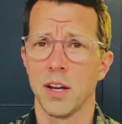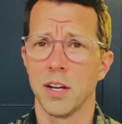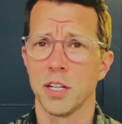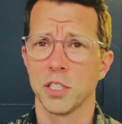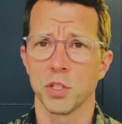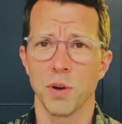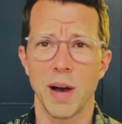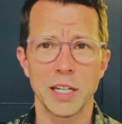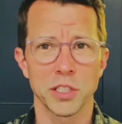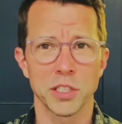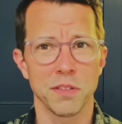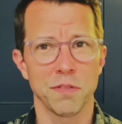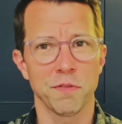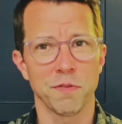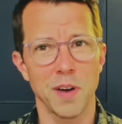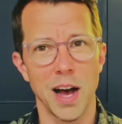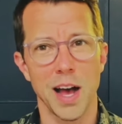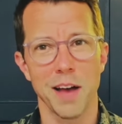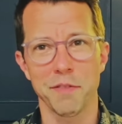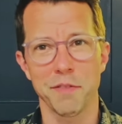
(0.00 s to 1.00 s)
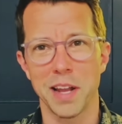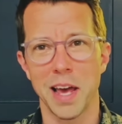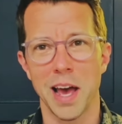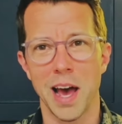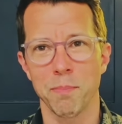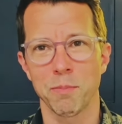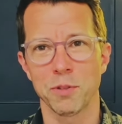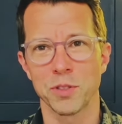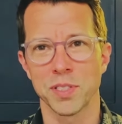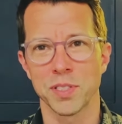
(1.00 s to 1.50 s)
So actually
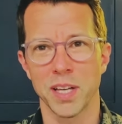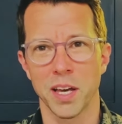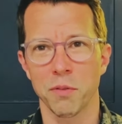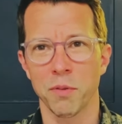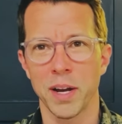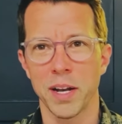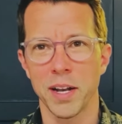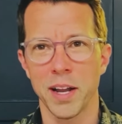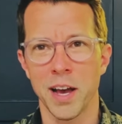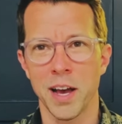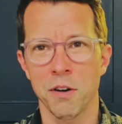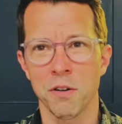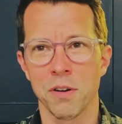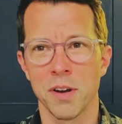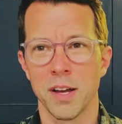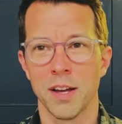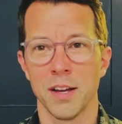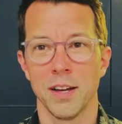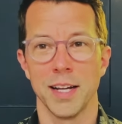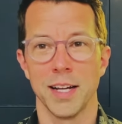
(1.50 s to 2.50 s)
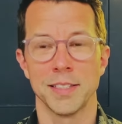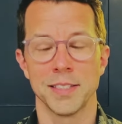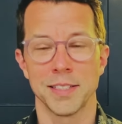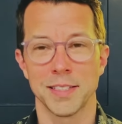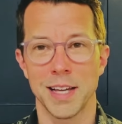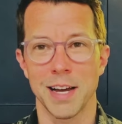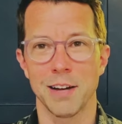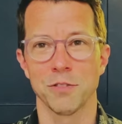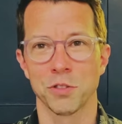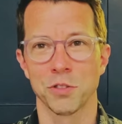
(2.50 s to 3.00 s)
5.5% right now, it
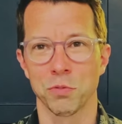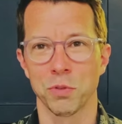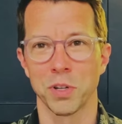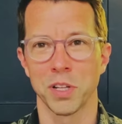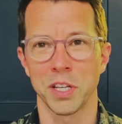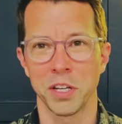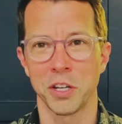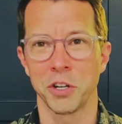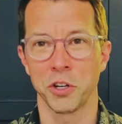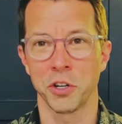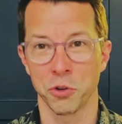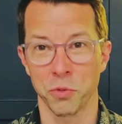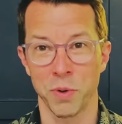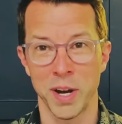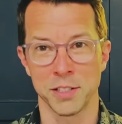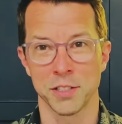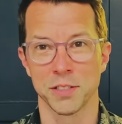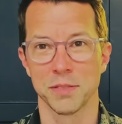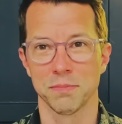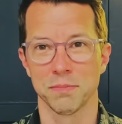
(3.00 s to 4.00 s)
sounds really great.